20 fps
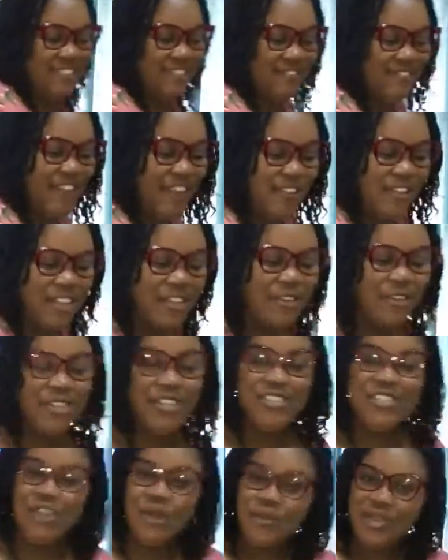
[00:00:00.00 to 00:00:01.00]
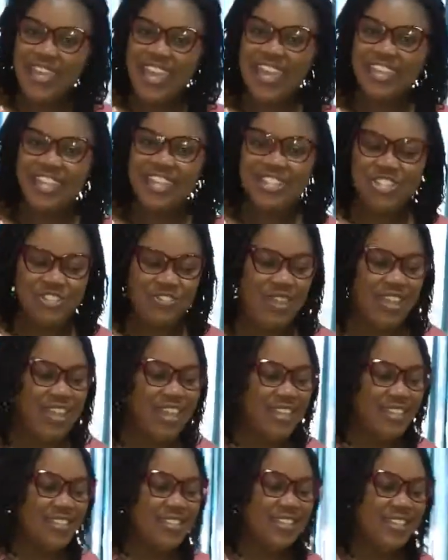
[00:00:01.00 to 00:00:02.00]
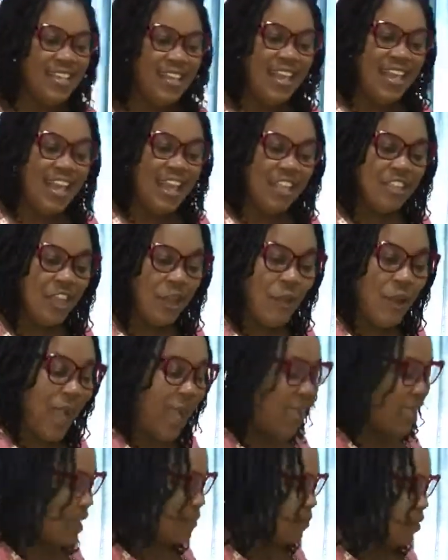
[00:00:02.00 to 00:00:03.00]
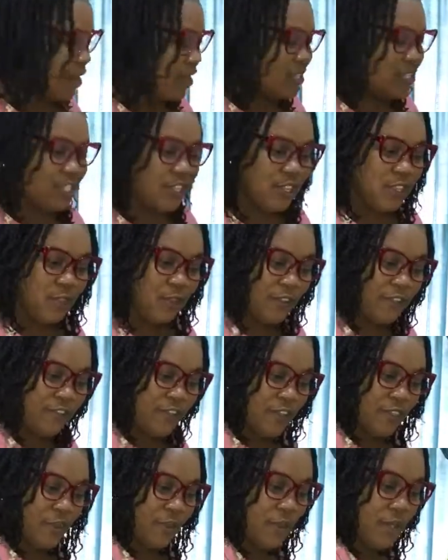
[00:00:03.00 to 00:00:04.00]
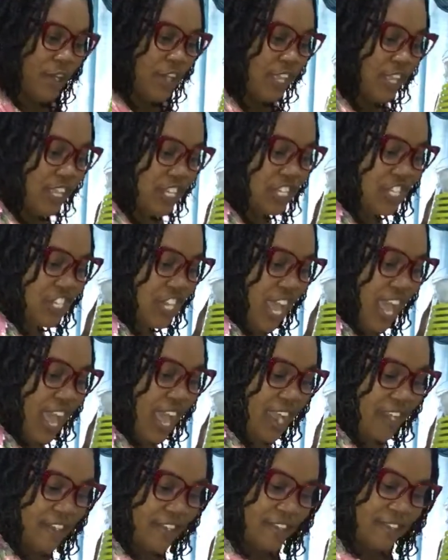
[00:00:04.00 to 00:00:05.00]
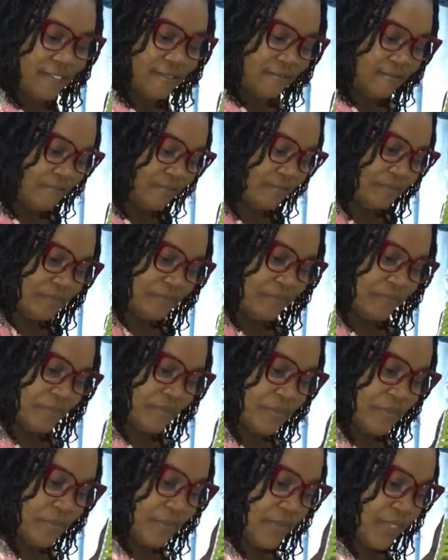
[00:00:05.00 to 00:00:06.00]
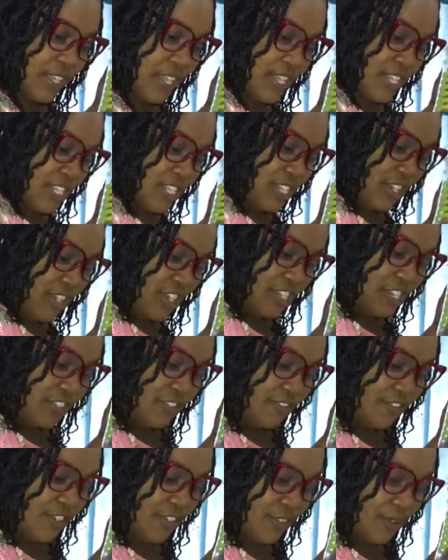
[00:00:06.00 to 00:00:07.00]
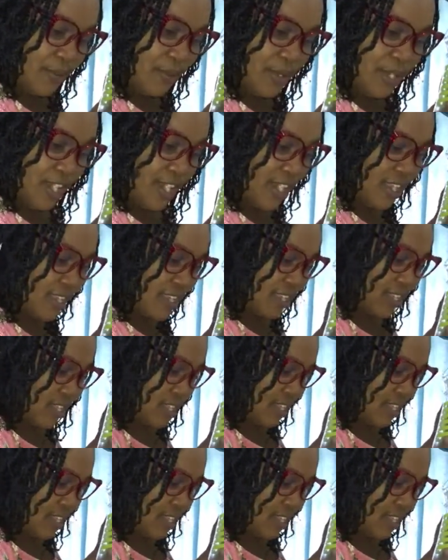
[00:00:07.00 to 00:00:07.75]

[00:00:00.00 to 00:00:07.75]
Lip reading: Very good. So we can drink it. Now, I am going to look for the word jar. Searching for the word,